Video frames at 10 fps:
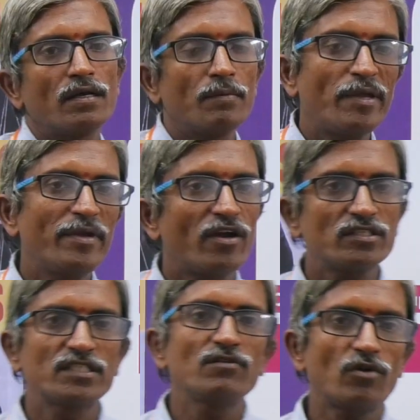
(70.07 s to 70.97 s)
Maybe
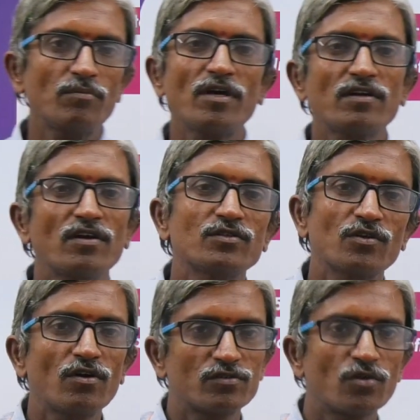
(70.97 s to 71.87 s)
asked in 1 mark
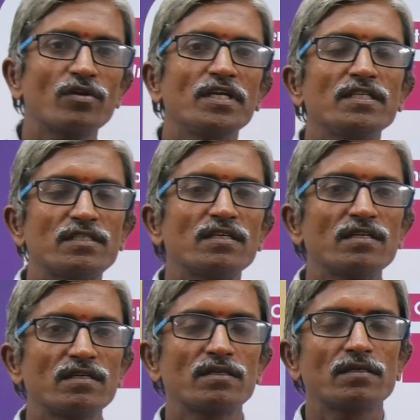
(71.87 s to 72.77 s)
also. So each and
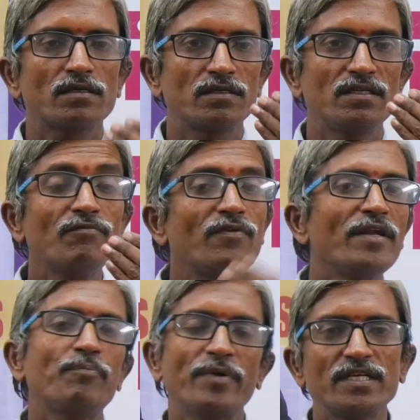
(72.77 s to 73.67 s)

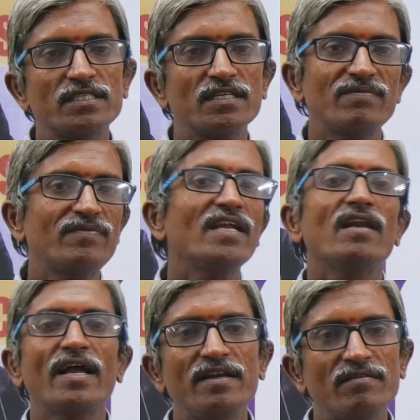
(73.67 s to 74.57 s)
every page, every
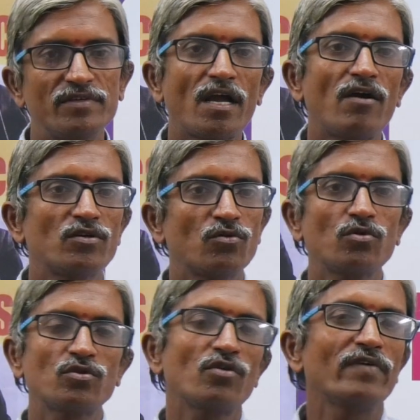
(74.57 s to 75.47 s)
line we have to
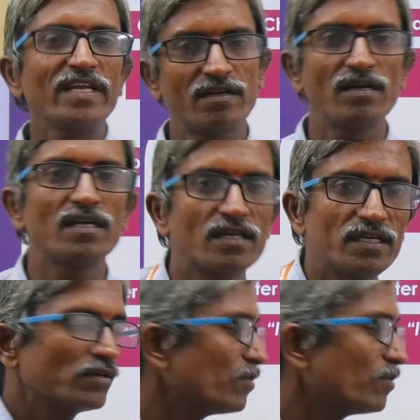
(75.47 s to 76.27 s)
go through very clearly.